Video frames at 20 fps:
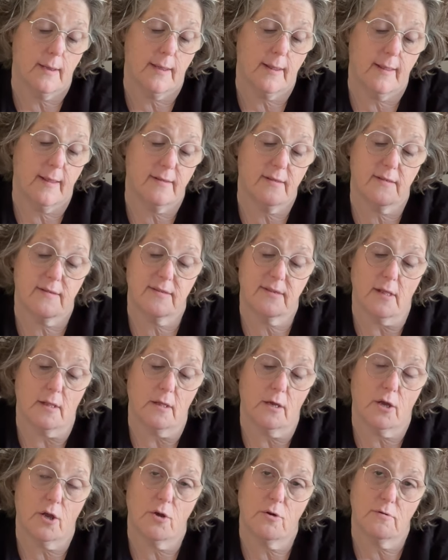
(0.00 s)
This is
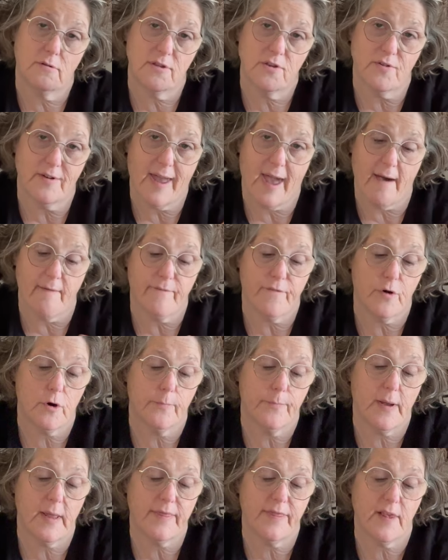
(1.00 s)
silicone, so cat fur.
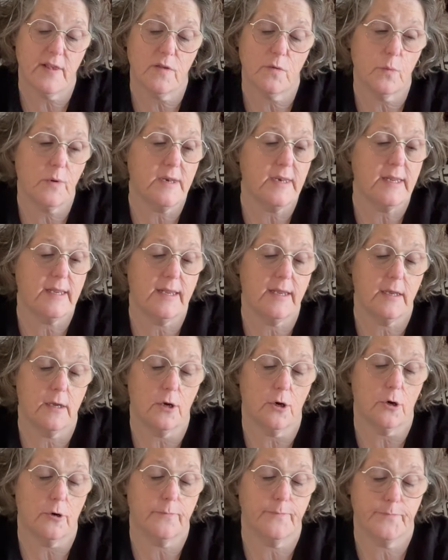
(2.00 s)
But this one
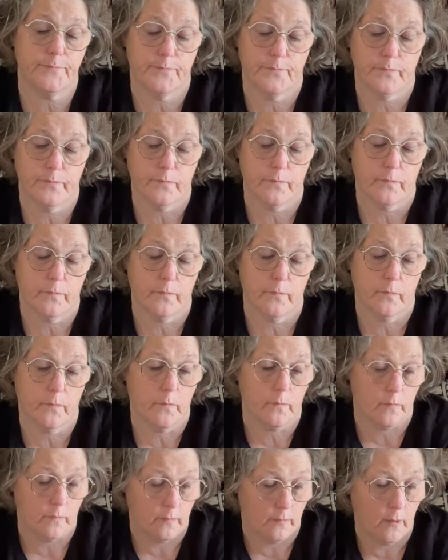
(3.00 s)
here
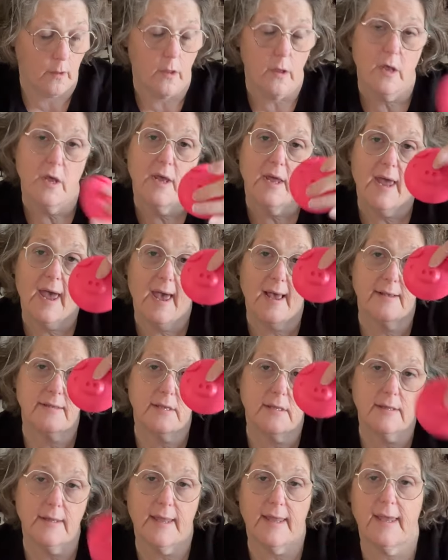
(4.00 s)
has a
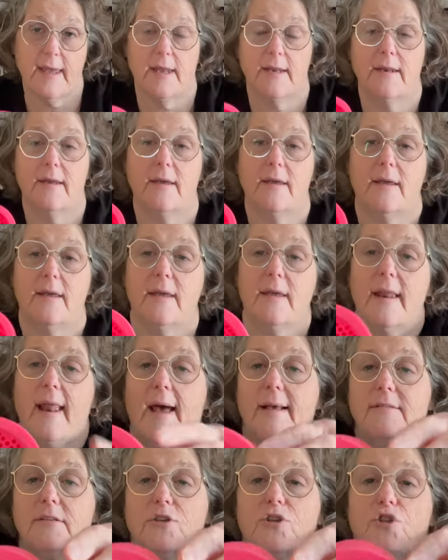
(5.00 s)
lid,
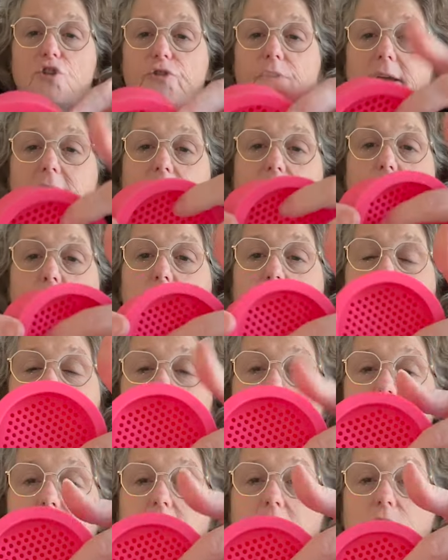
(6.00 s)
has a strainer
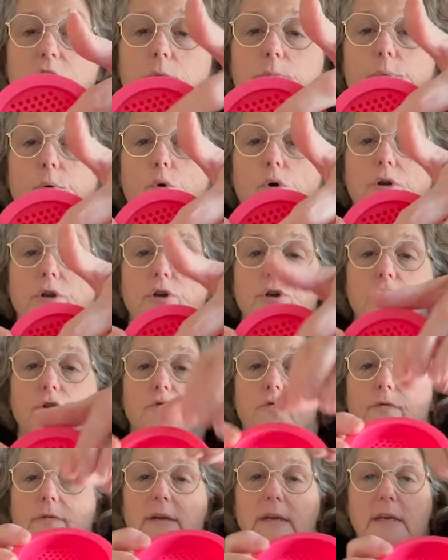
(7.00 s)
even. So you pour your,
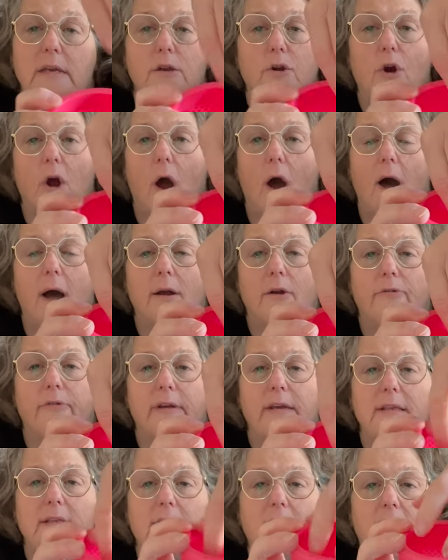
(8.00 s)
gre your hot
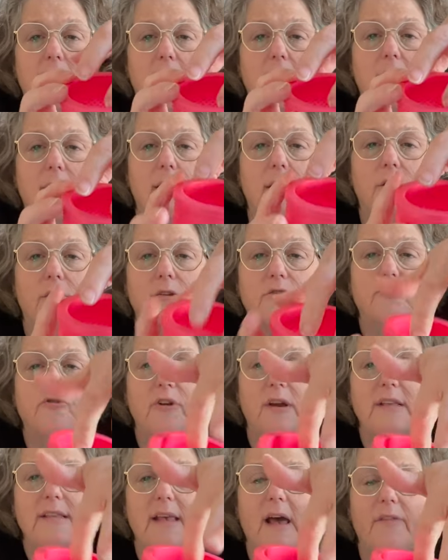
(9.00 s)
grease in here. It
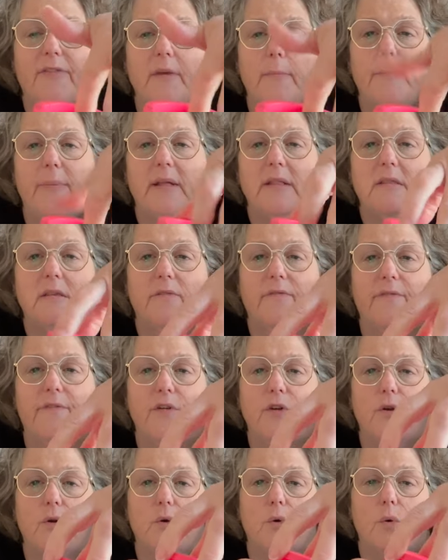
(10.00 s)
strains out the bits of
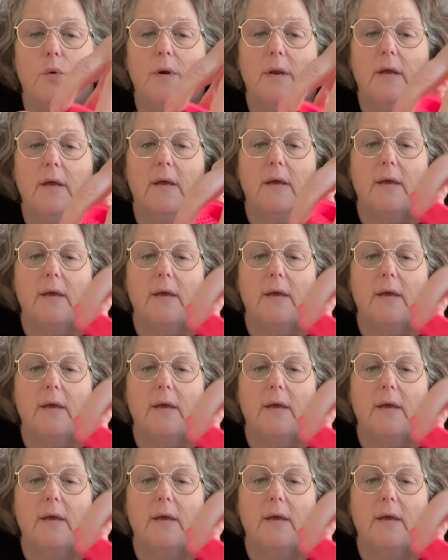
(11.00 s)
food